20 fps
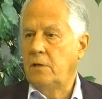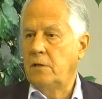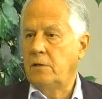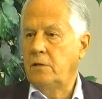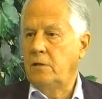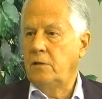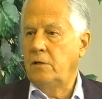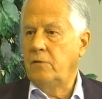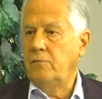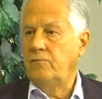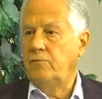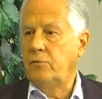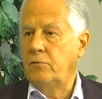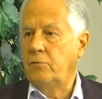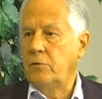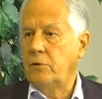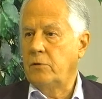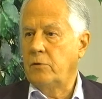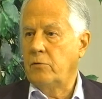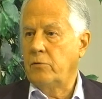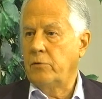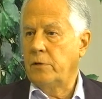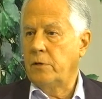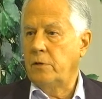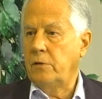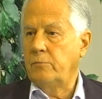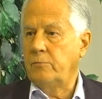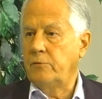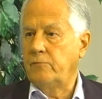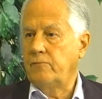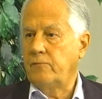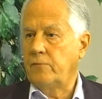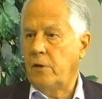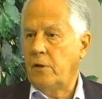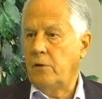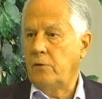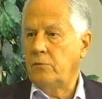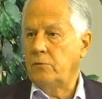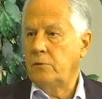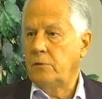uh, give you a curriculum to
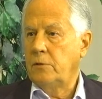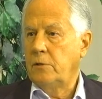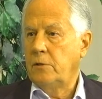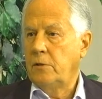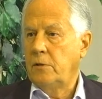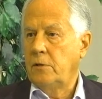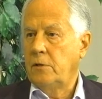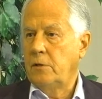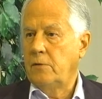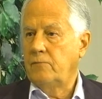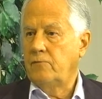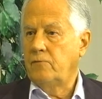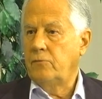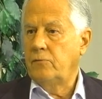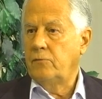follow? Yeah, so